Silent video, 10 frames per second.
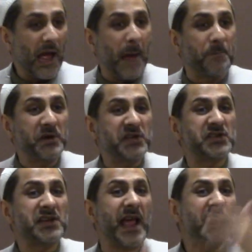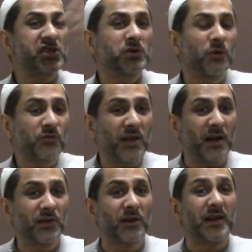Appreciation of the
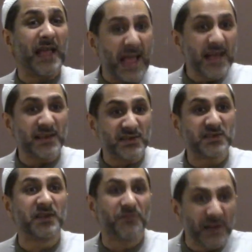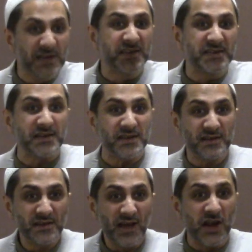other is divinity
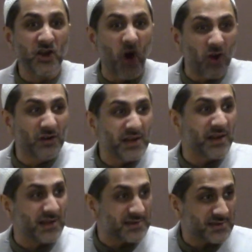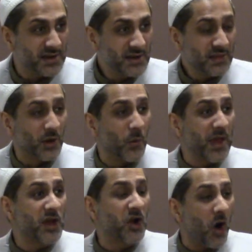and godliness, the
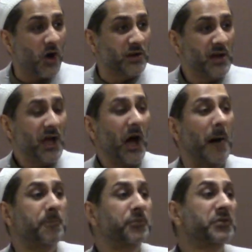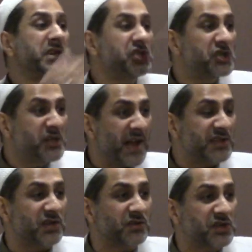way God
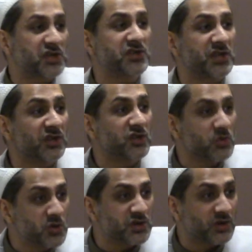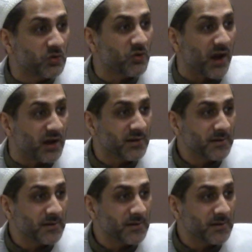appreciates the Christians and the Jews in the Quran.